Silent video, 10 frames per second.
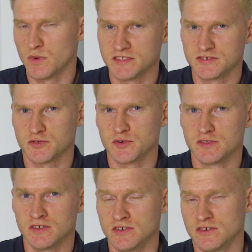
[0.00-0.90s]
one screw
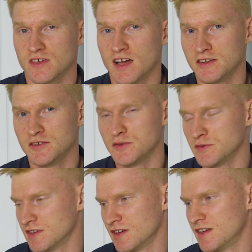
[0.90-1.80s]
that you undo
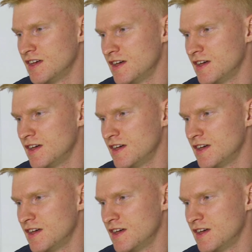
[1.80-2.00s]
with a